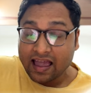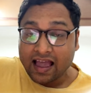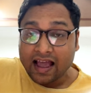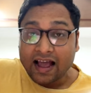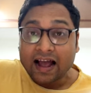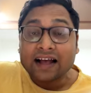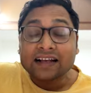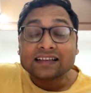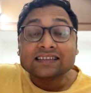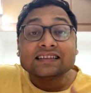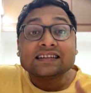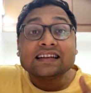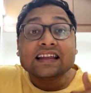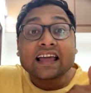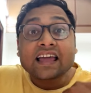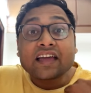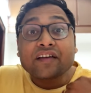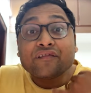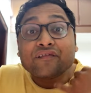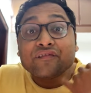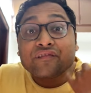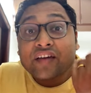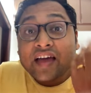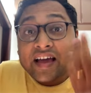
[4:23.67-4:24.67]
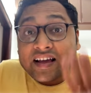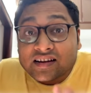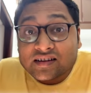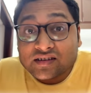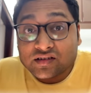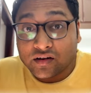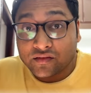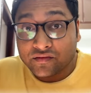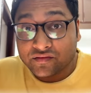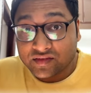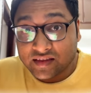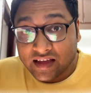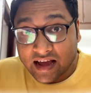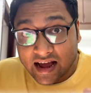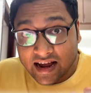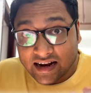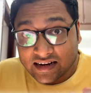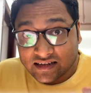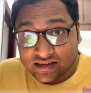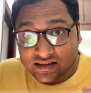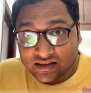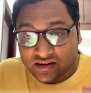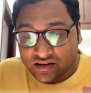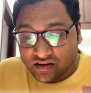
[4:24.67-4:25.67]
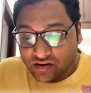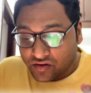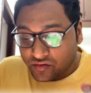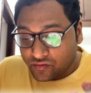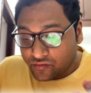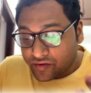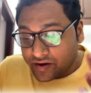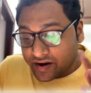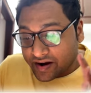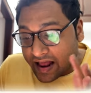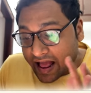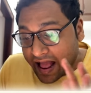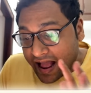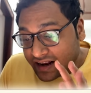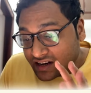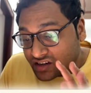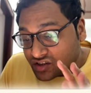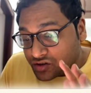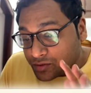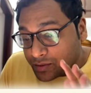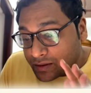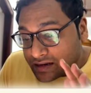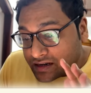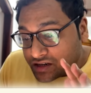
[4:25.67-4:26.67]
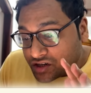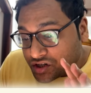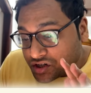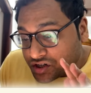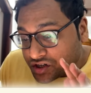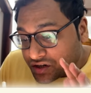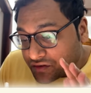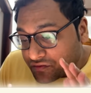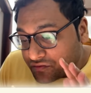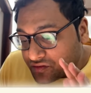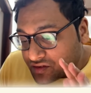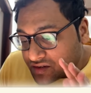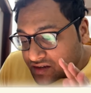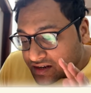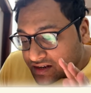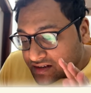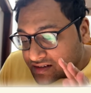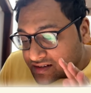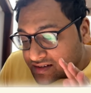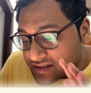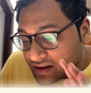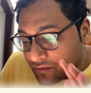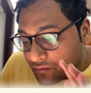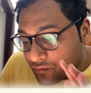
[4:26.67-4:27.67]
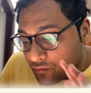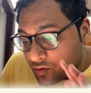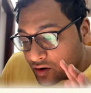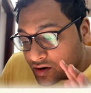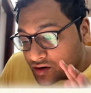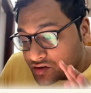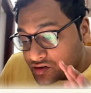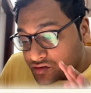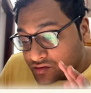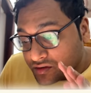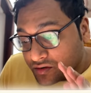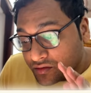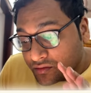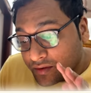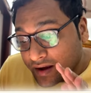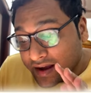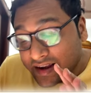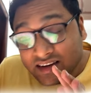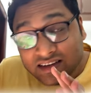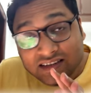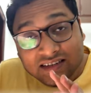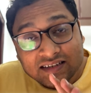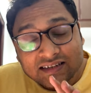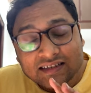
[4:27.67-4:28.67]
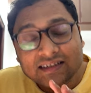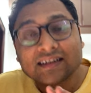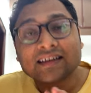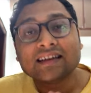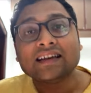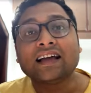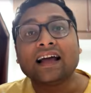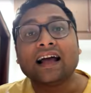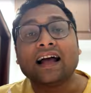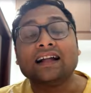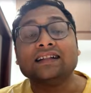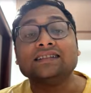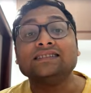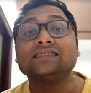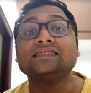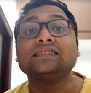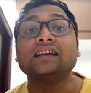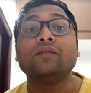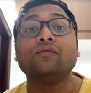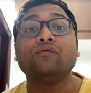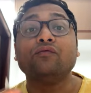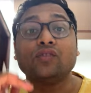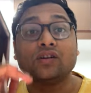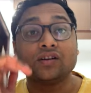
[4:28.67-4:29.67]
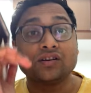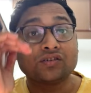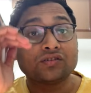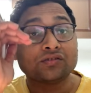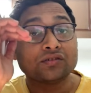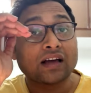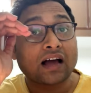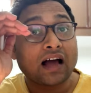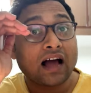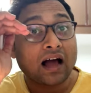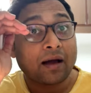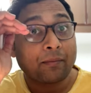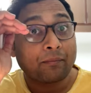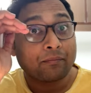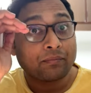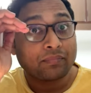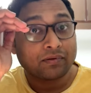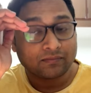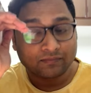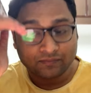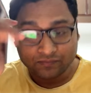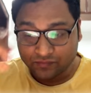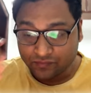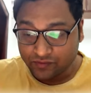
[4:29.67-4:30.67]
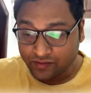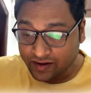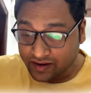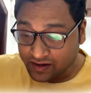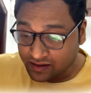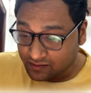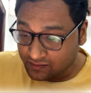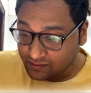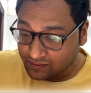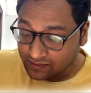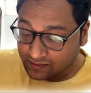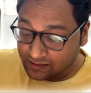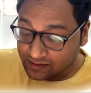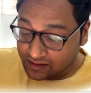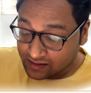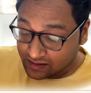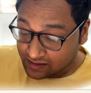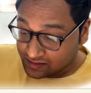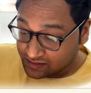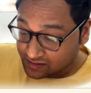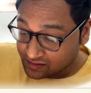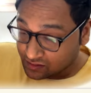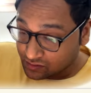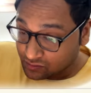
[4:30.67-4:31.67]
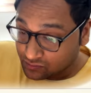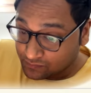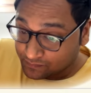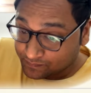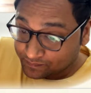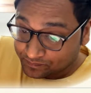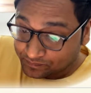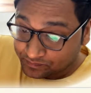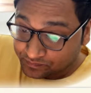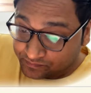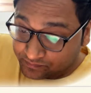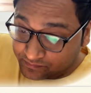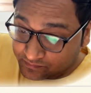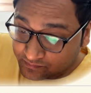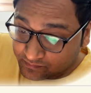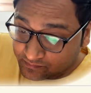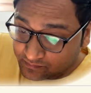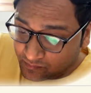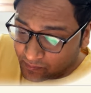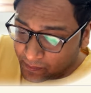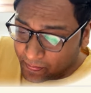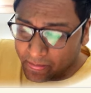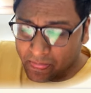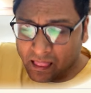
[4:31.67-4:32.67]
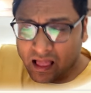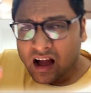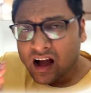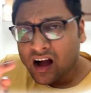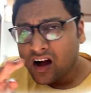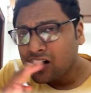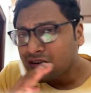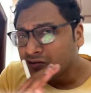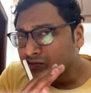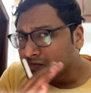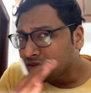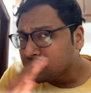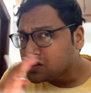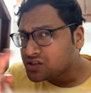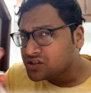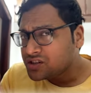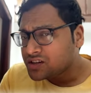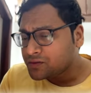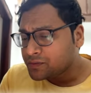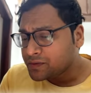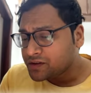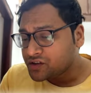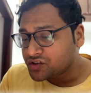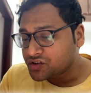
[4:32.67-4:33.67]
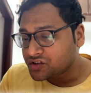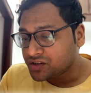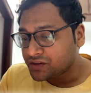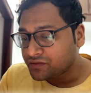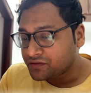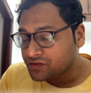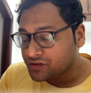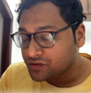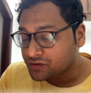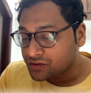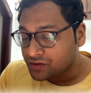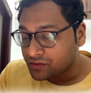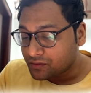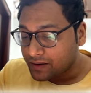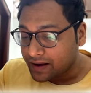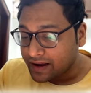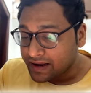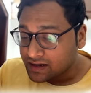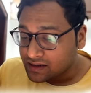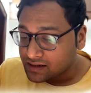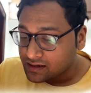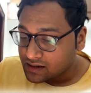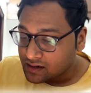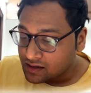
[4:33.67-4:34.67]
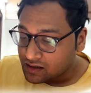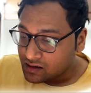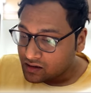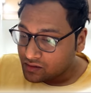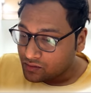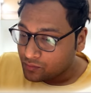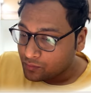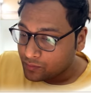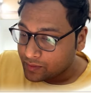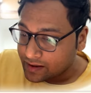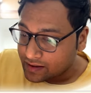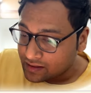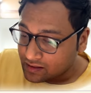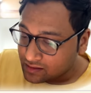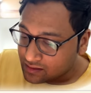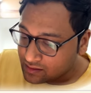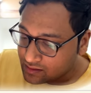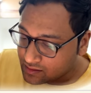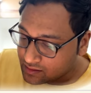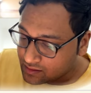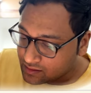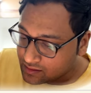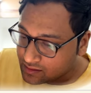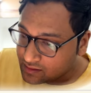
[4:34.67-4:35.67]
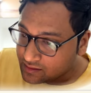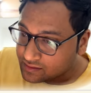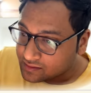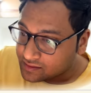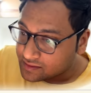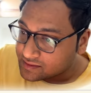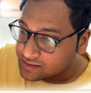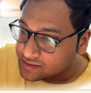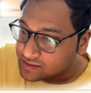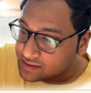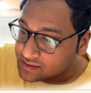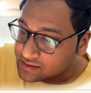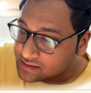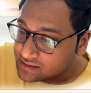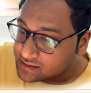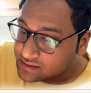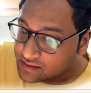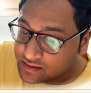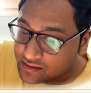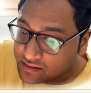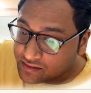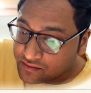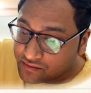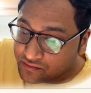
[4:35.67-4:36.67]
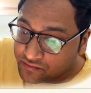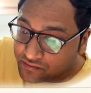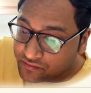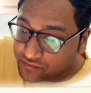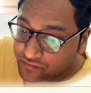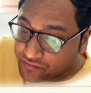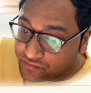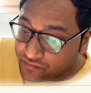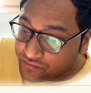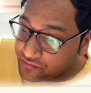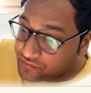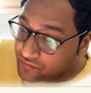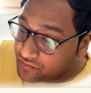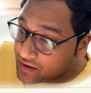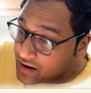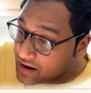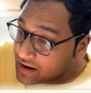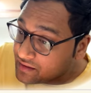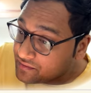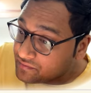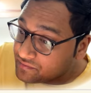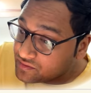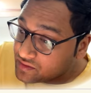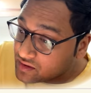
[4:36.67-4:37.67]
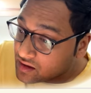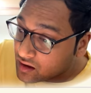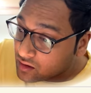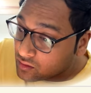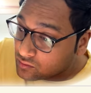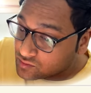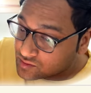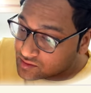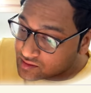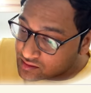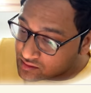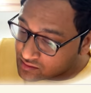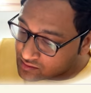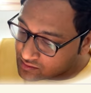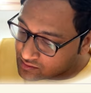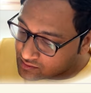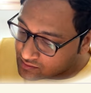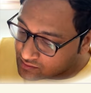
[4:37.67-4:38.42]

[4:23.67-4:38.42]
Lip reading: as an effect of that, we are actually shifting somewhat to the right and somewhat to the up, right? So, how much did we shift to the right? Well, this is 5000,